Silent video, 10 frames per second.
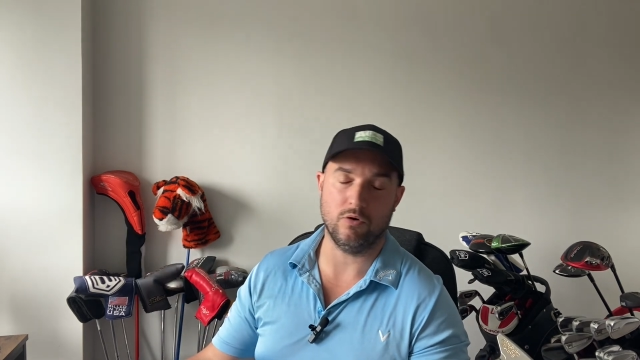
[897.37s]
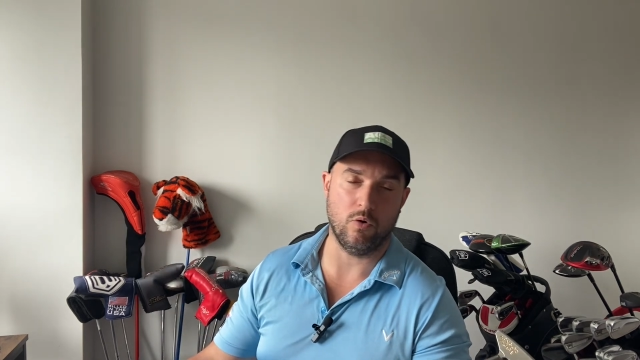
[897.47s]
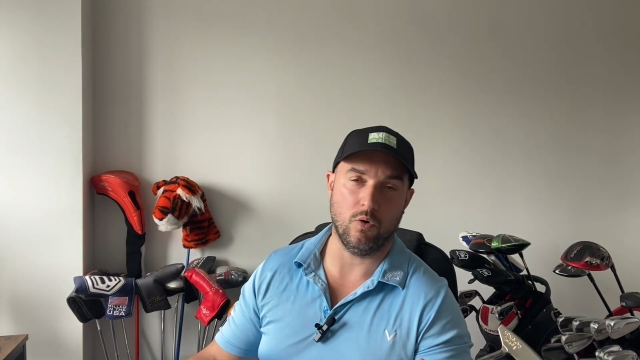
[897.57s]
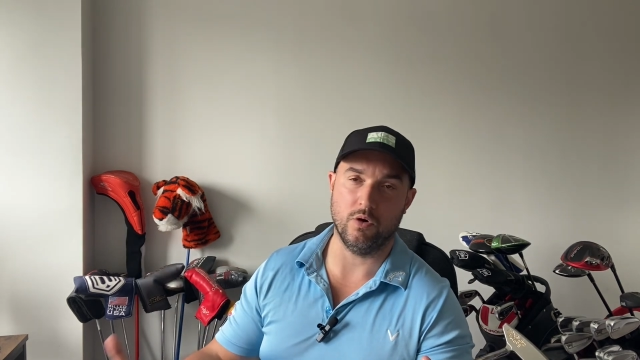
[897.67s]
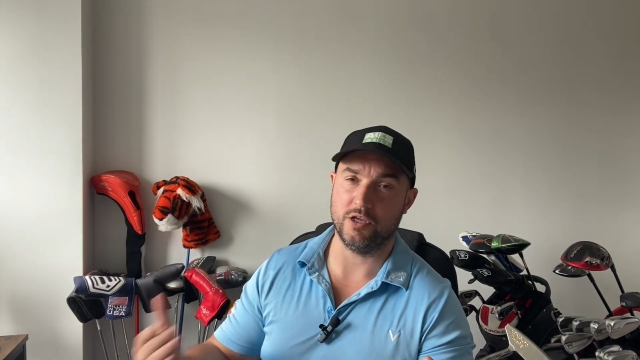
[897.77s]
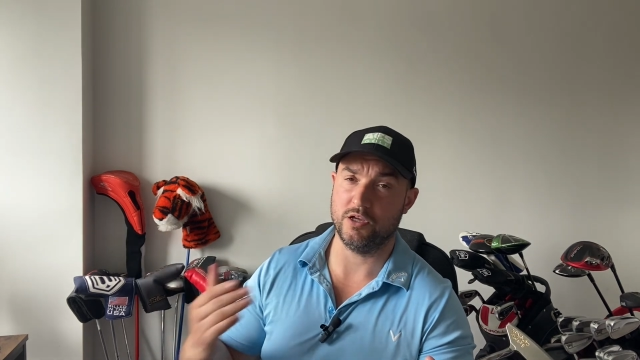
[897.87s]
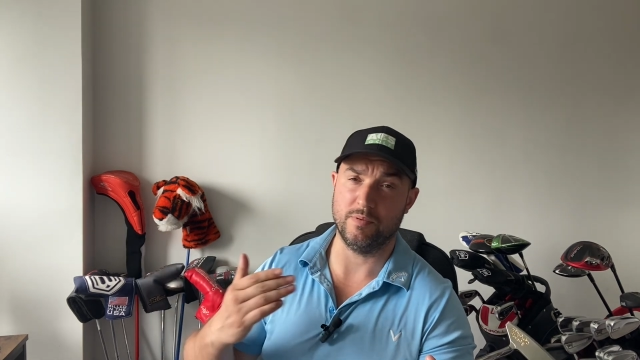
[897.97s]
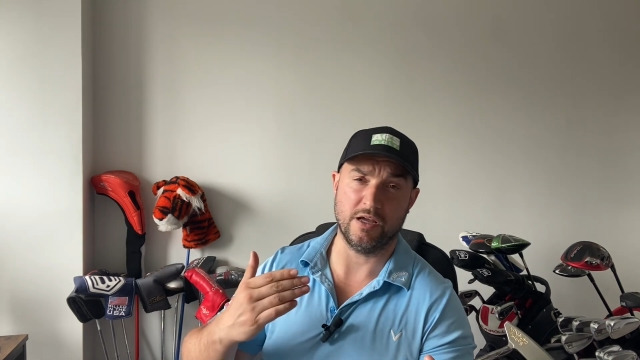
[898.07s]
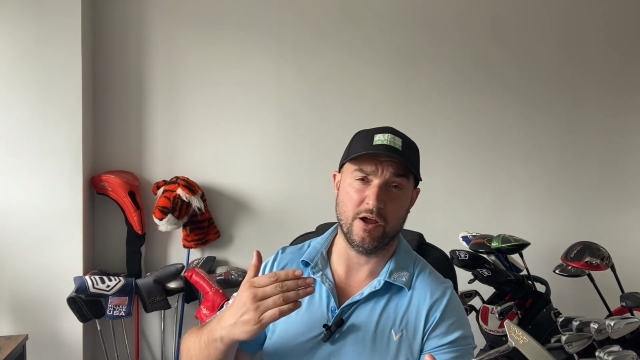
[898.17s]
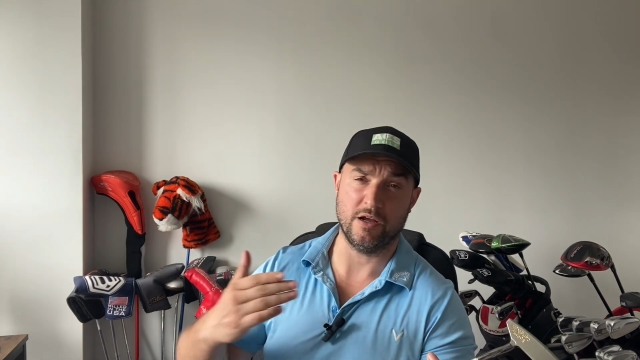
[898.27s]
or you could
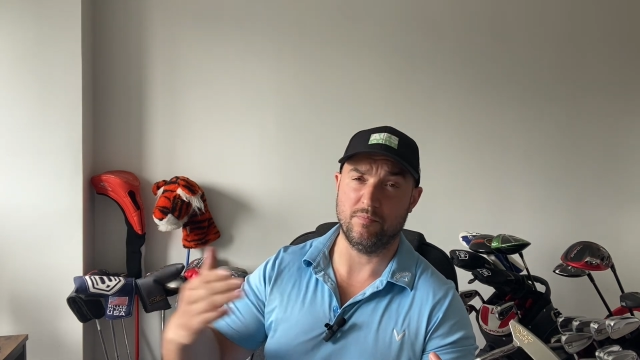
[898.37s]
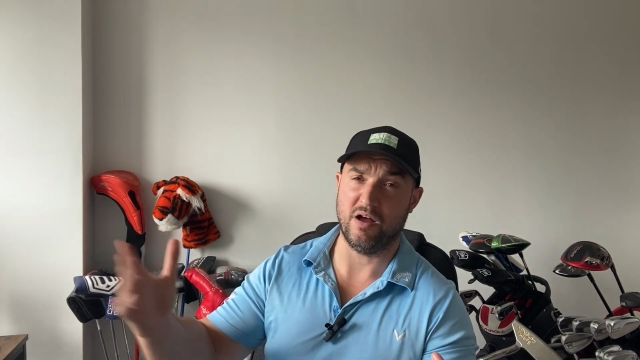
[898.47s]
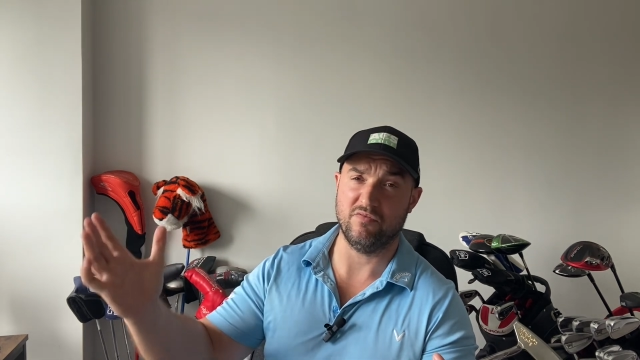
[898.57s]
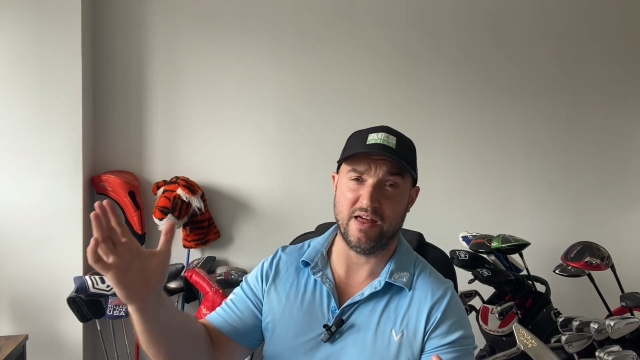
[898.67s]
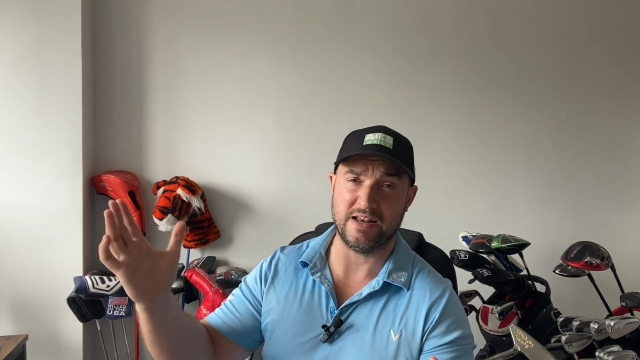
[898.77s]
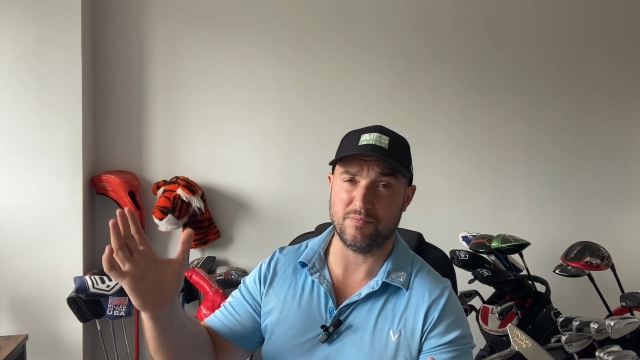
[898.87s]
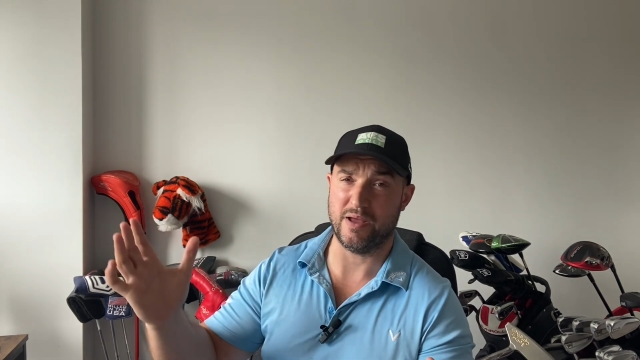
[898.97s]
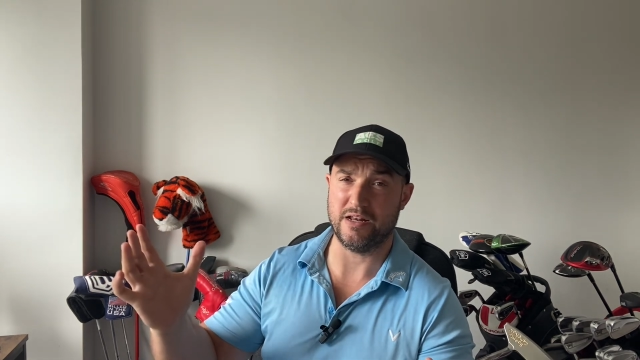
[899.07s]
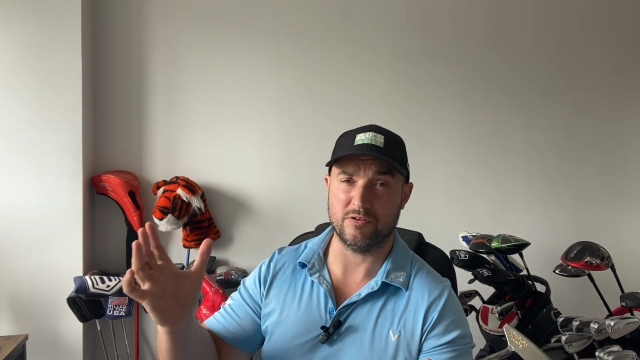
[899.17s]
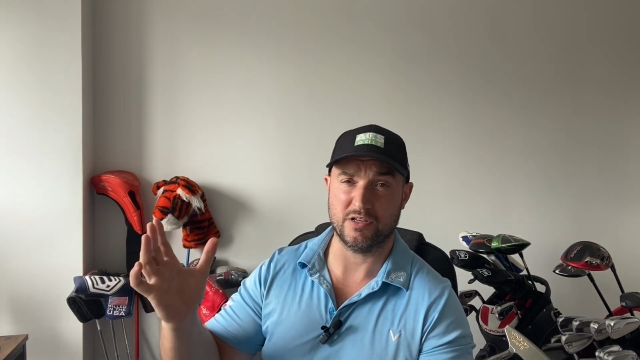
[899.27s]
be going above that
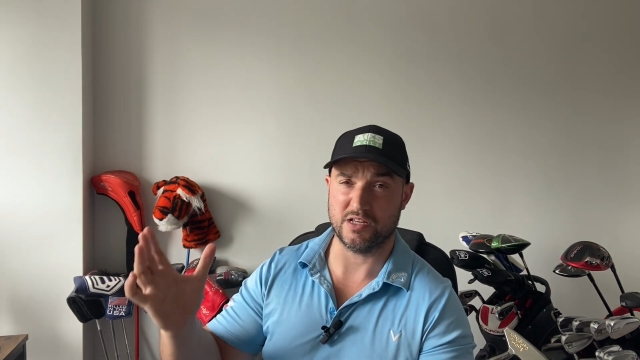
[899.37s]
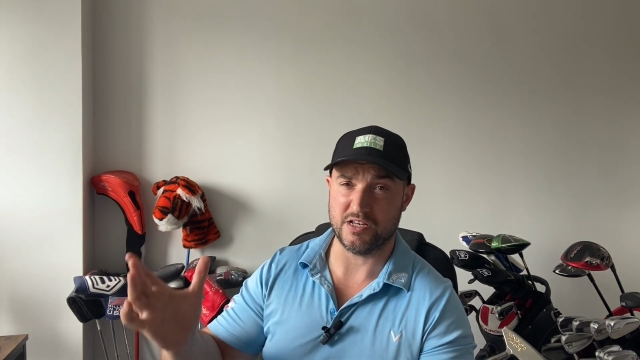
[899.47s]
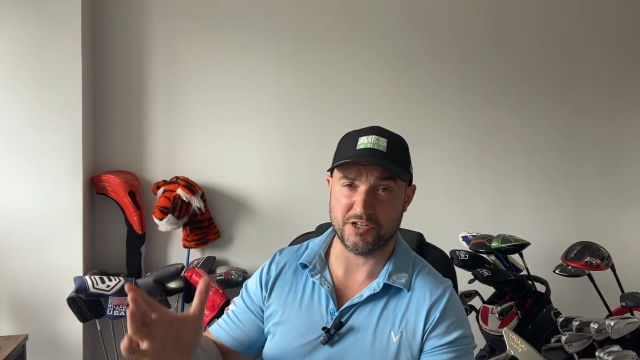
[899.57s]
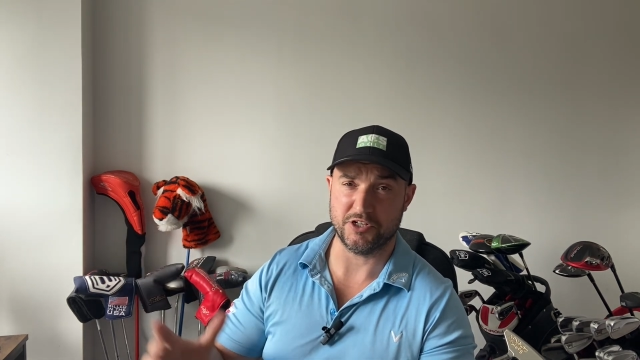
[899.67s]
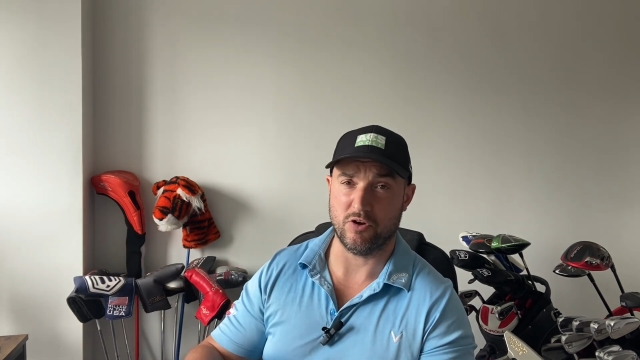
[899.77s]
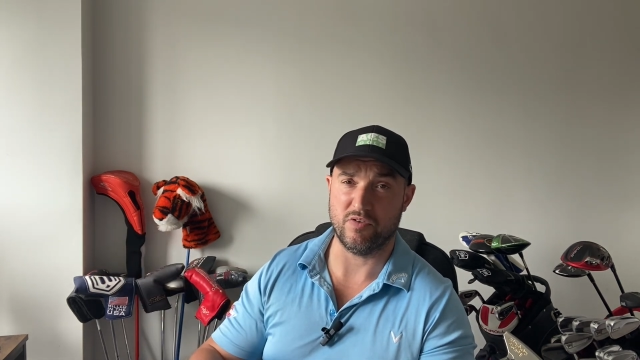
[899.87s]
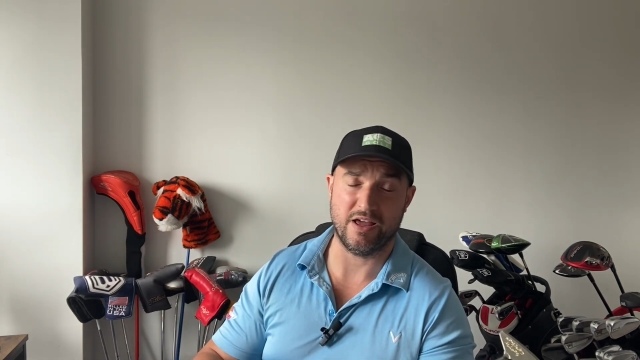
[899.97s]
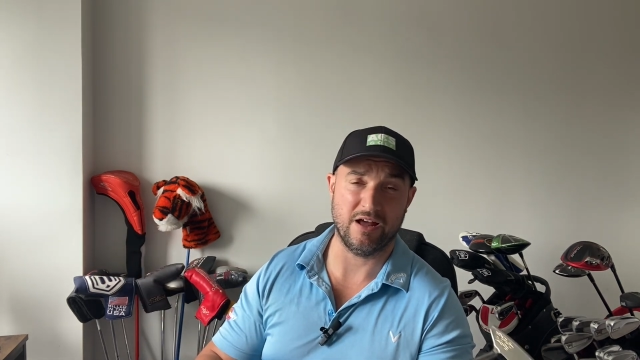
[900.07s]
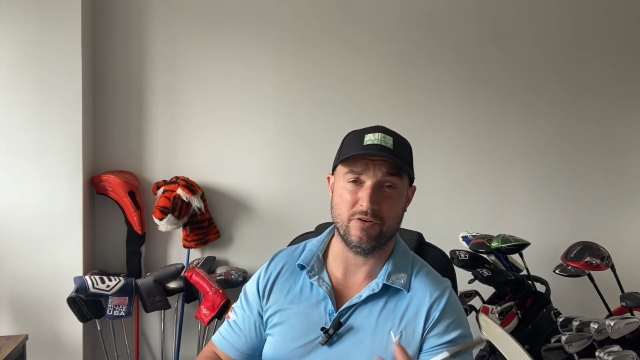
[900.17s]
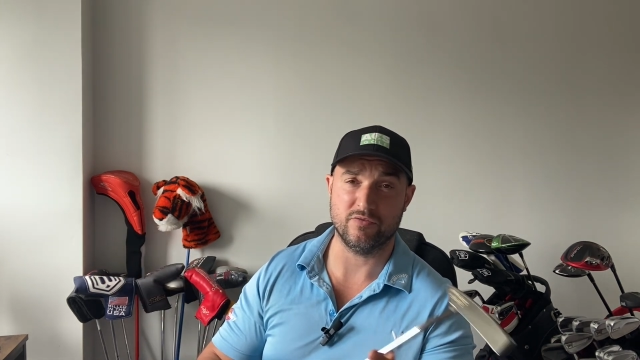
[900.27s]
depending on the condition of
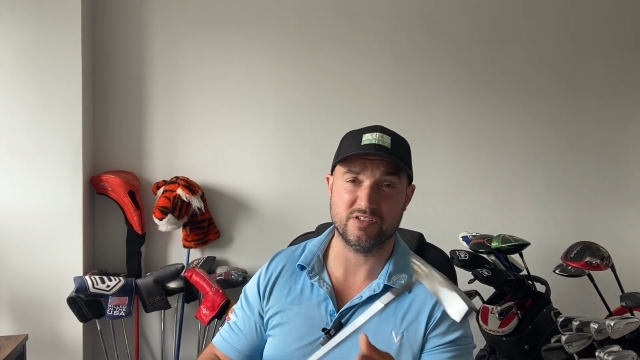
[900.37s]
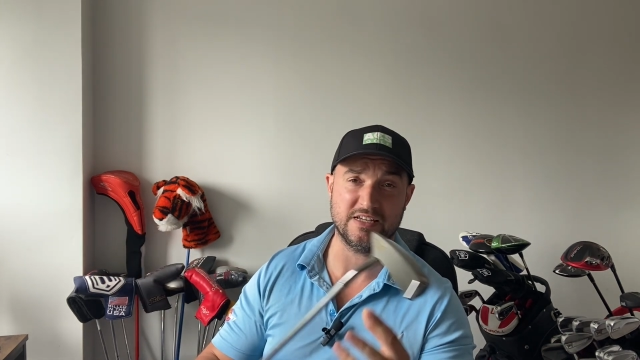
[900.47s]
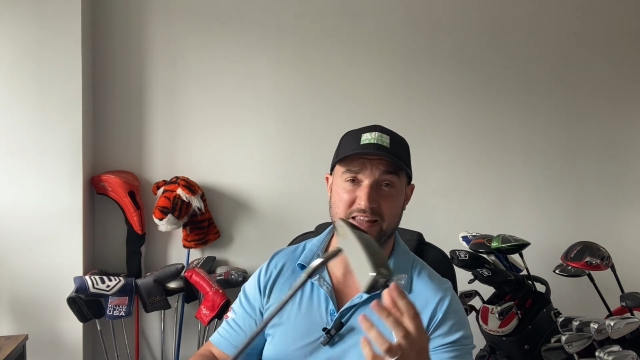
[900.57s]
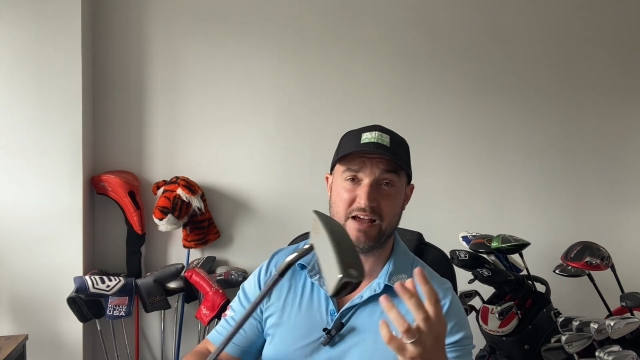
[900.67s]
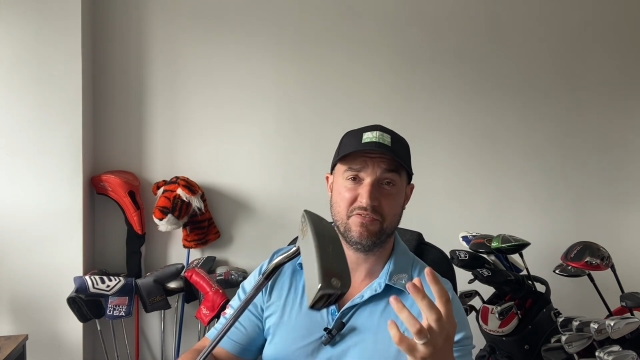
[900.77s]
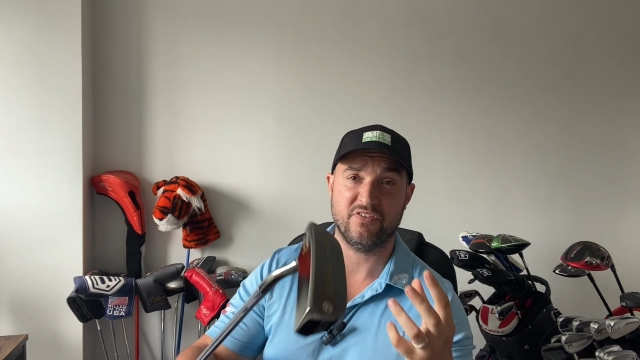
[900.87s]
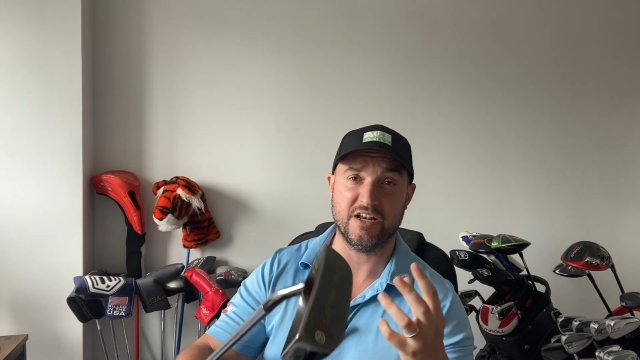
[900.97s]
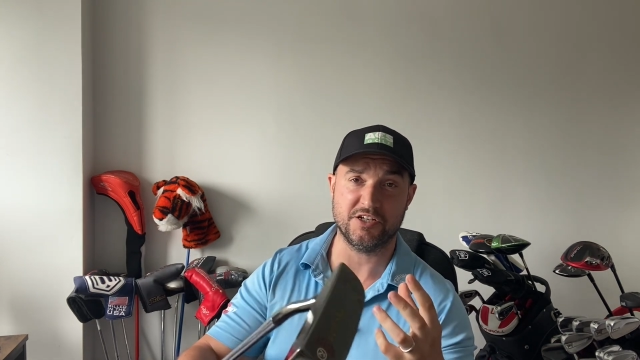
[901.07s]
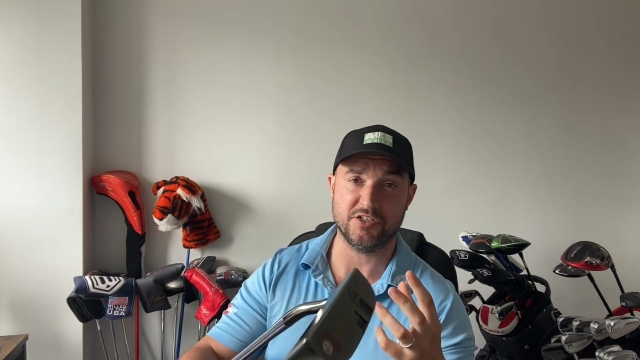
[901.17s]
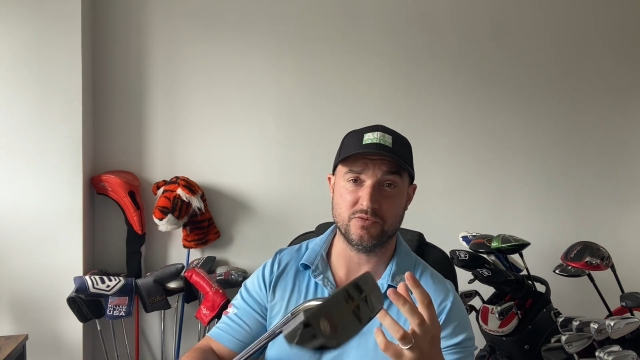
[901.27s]
it, and obviously that finish